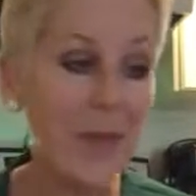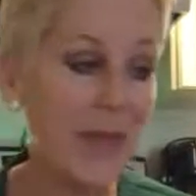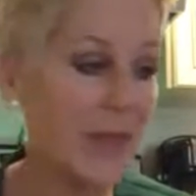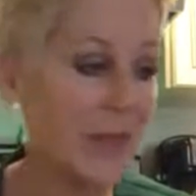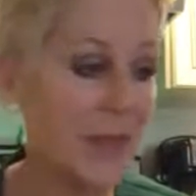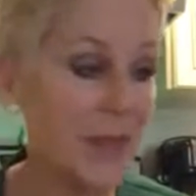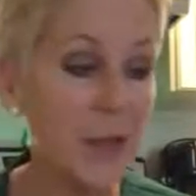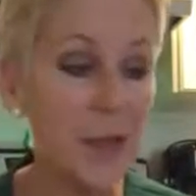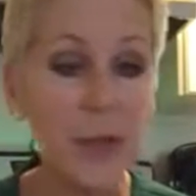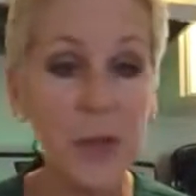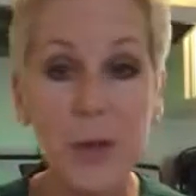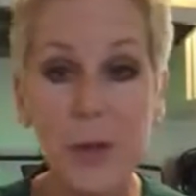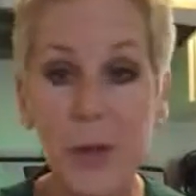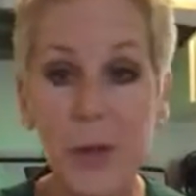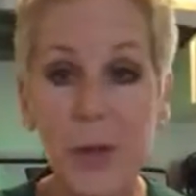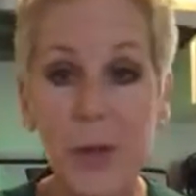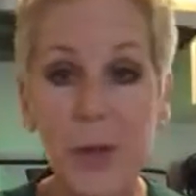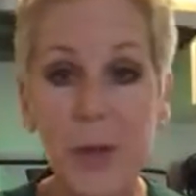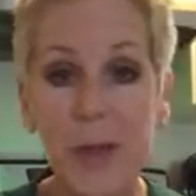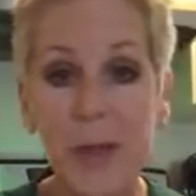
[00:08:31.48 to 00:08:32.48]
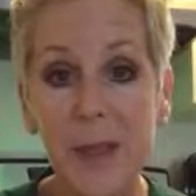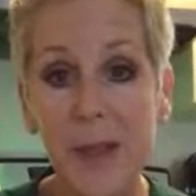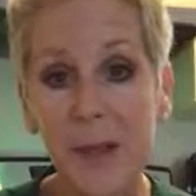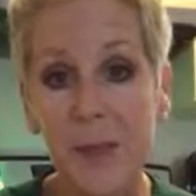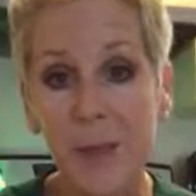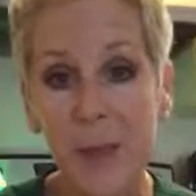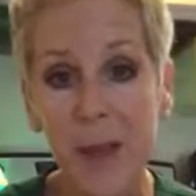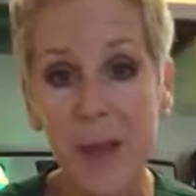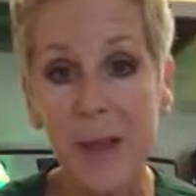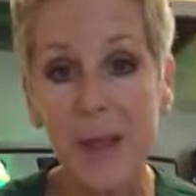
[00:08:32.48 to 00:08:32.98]
Essential Rewards
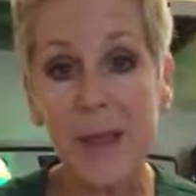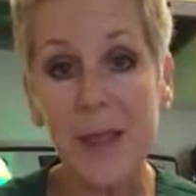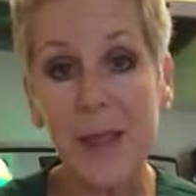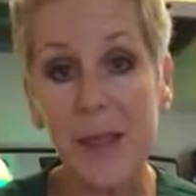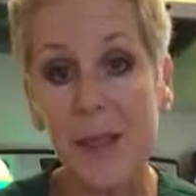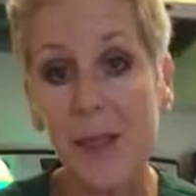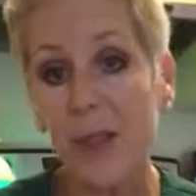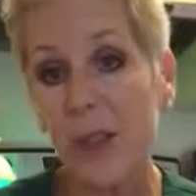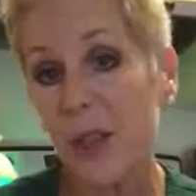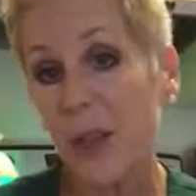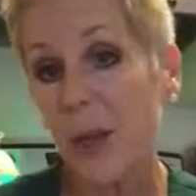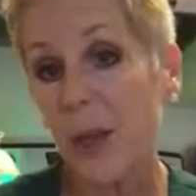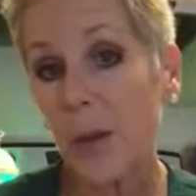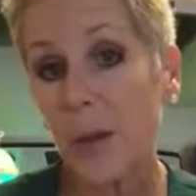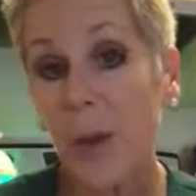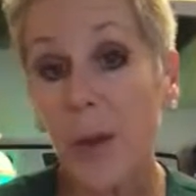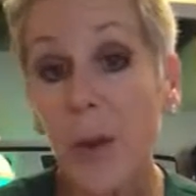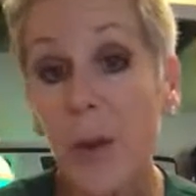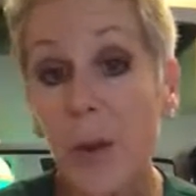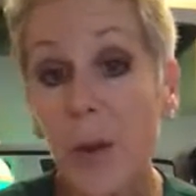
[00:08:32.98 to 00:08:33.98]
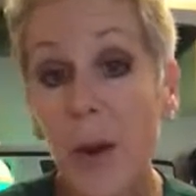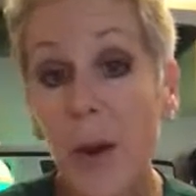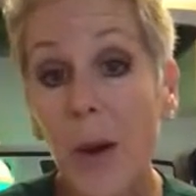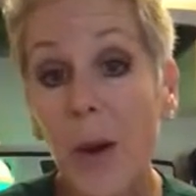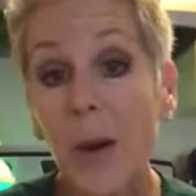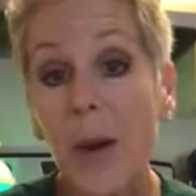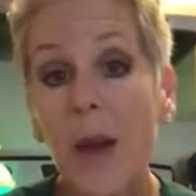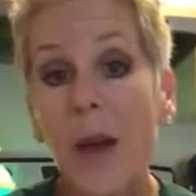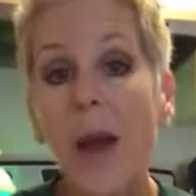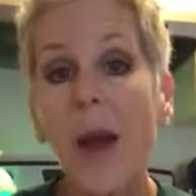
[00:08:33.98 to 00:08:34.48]
unboxing to share with you
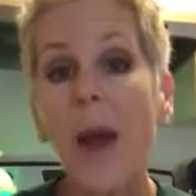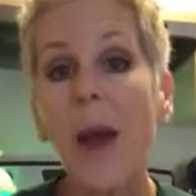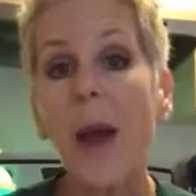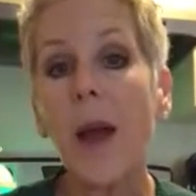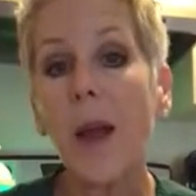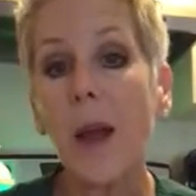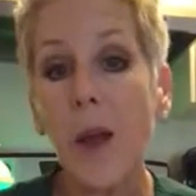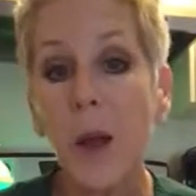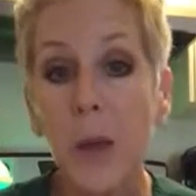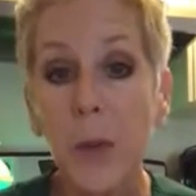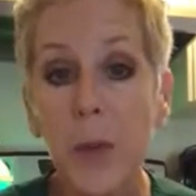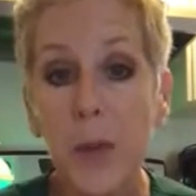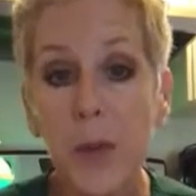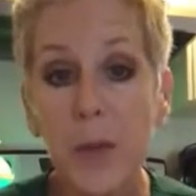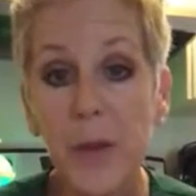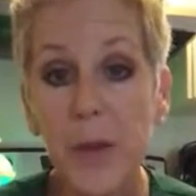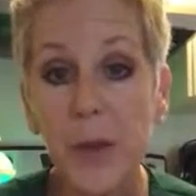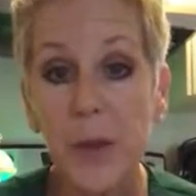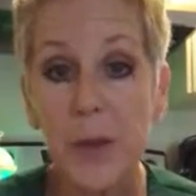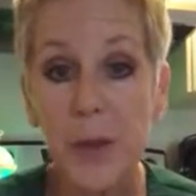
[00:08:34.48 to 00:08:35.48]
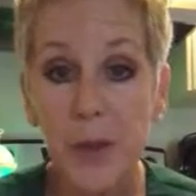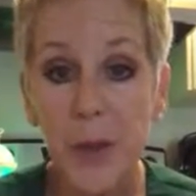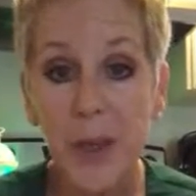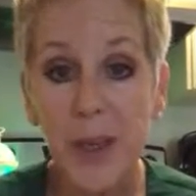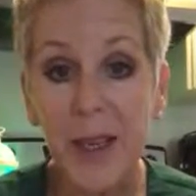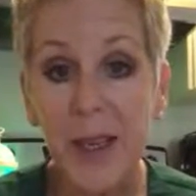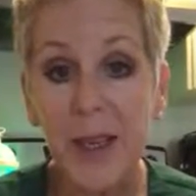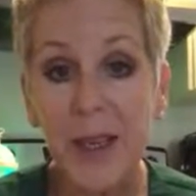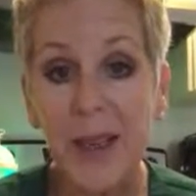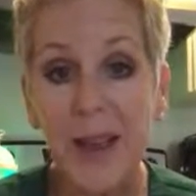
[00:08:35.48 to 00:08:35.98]
all. I hope you've enjoyed
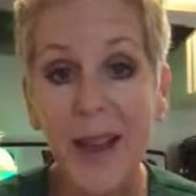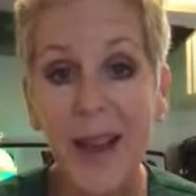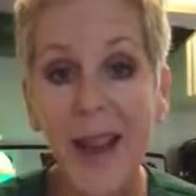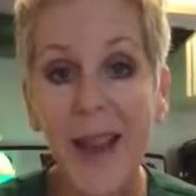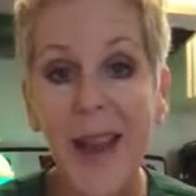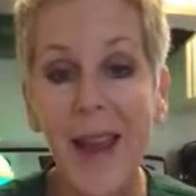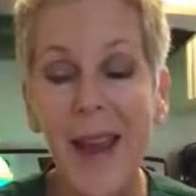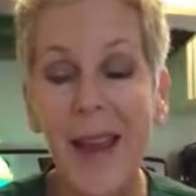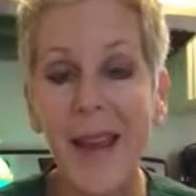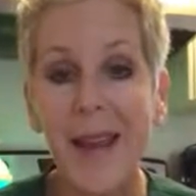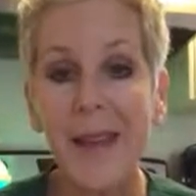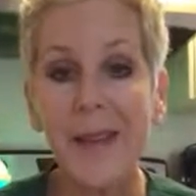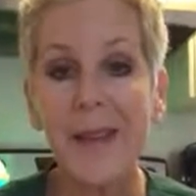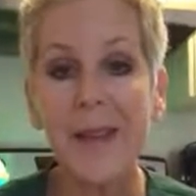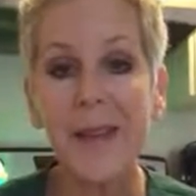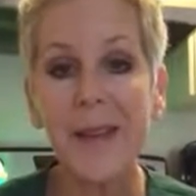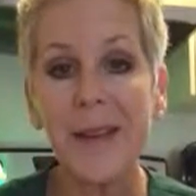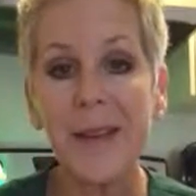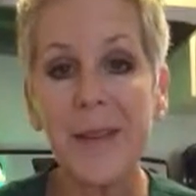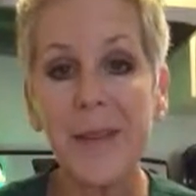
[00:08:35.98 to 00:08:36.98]
it, and